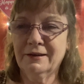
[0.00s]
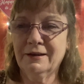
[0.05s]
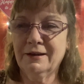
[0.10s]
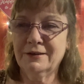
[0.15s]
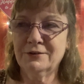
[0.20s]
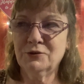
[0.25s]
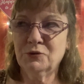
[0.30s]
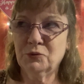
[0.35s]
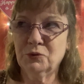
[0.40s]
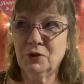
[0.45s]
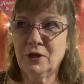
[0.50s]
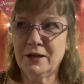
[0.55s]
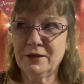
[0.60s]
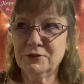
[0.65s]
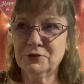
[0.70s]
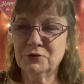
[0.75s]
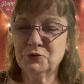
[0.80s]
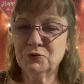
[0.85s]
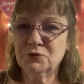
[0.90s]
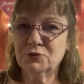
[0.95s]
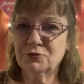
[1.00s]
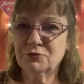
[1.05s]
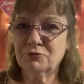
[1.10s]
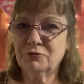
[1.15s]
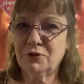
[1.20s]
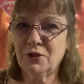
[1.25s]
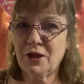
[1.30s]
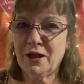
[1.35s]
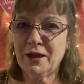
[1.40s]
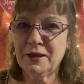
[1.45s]
I don't like those
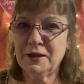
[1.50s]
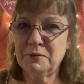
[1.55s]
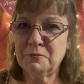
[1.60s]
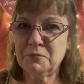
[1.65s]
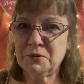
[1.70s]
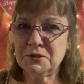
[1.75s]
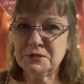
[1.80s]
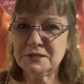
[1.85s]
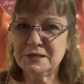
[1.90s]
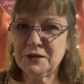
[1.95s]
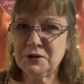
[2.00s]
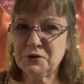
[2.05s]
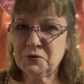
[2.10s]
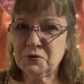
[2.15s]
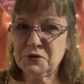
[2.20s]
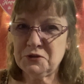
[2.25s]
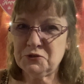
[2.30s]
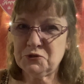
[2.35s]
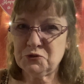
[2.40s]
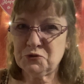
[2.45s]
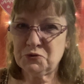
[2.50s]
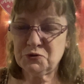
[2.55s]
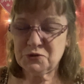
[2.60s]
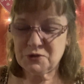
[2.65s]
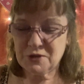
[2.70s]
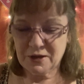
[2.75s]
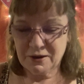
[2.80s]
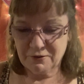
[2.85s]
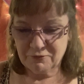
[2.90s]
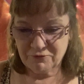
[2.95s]
flying, buzzing creatures
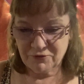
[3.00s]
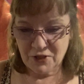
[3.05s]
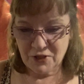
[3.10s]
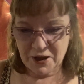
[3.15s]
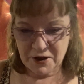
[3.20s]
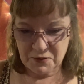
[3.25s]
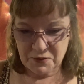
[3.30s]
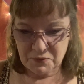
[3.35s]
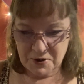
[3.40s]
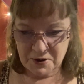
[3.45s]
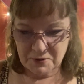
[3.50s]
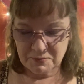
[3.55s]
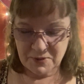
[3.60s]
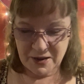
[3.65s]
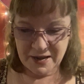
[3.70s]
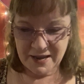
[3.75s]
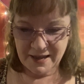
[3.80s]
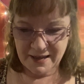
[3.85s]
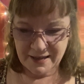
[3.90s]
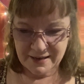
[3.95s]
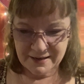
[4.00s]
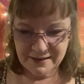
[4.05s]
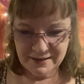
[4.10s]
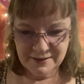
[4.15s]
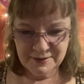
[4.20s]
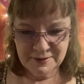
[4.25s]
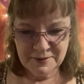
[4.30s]
flying around my head.